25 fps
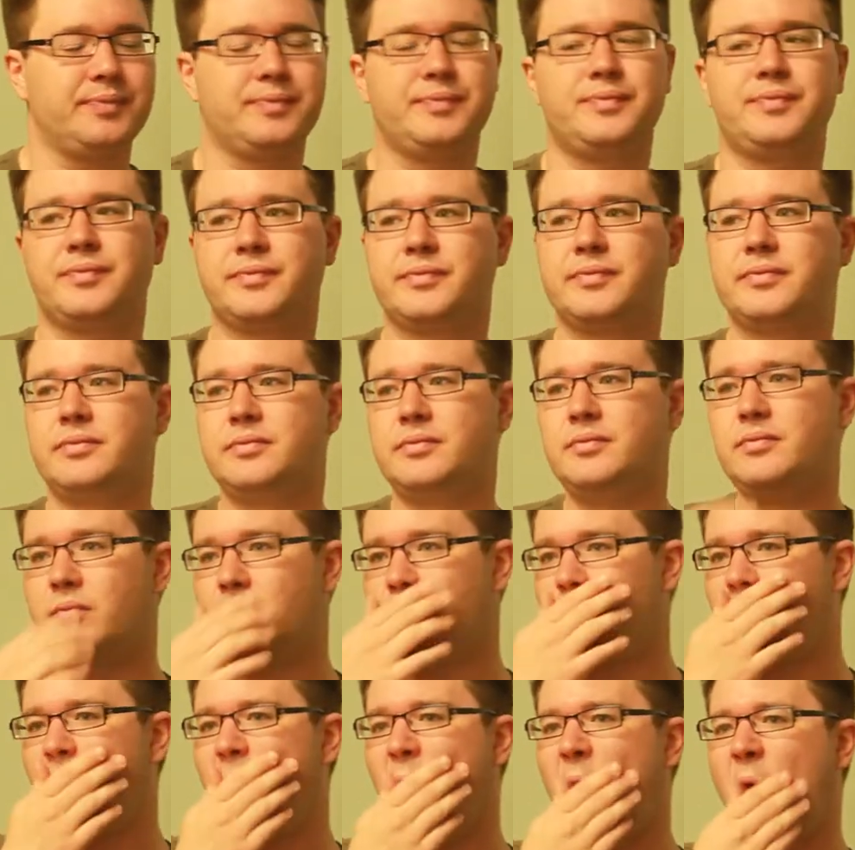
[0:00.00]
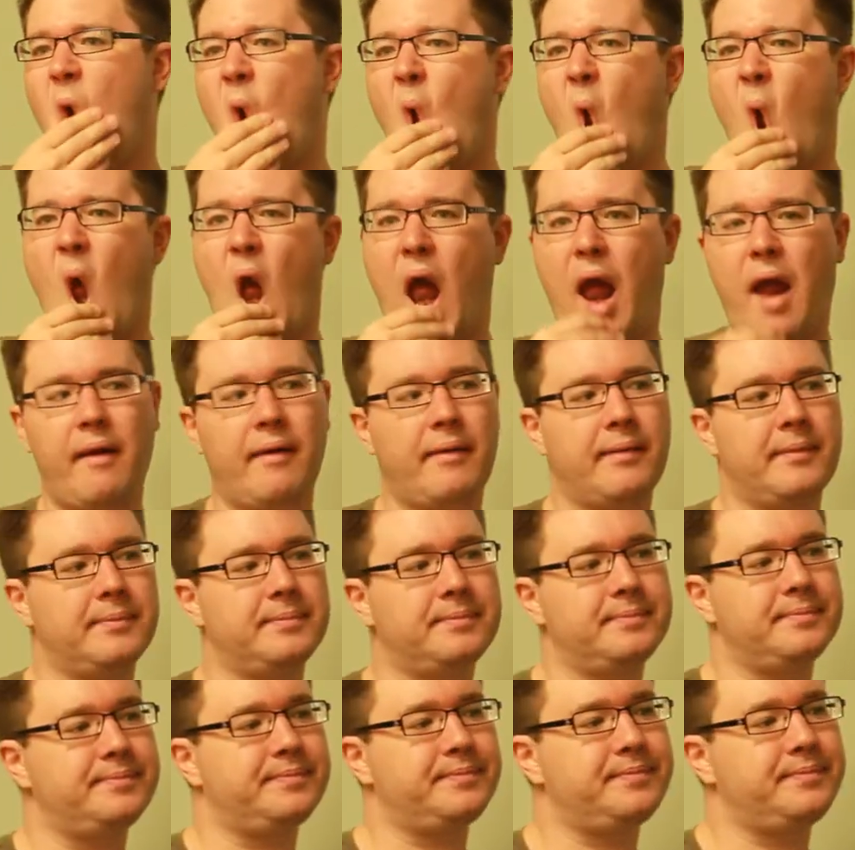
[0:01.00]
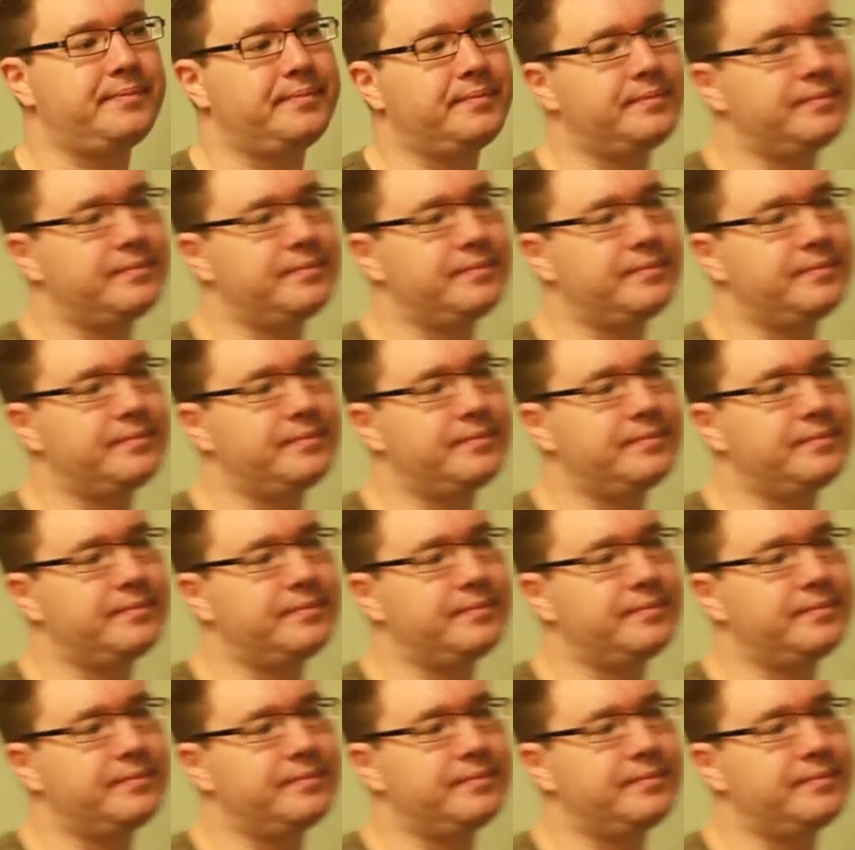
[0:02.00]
So part of what you're, you're saying